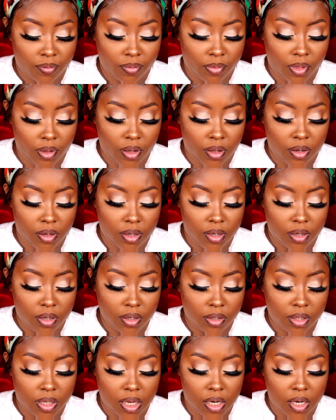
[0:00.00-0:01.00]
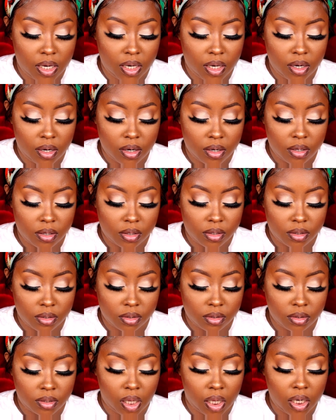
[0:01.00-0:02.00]
look, they need
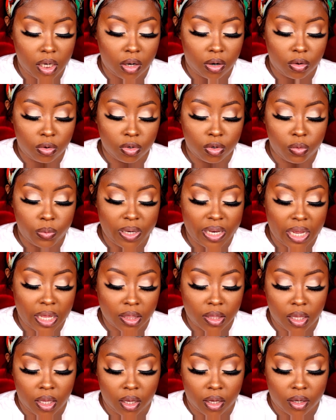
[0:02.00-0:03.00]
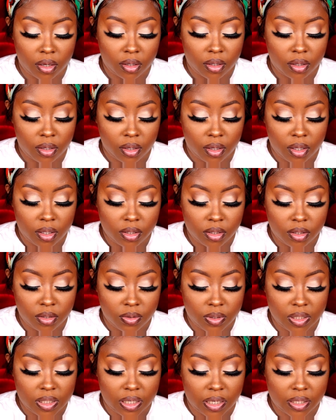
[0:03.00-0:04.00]
a whole new week, I think, to
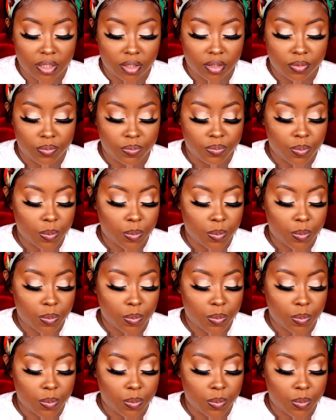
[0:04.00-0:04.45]
adjust.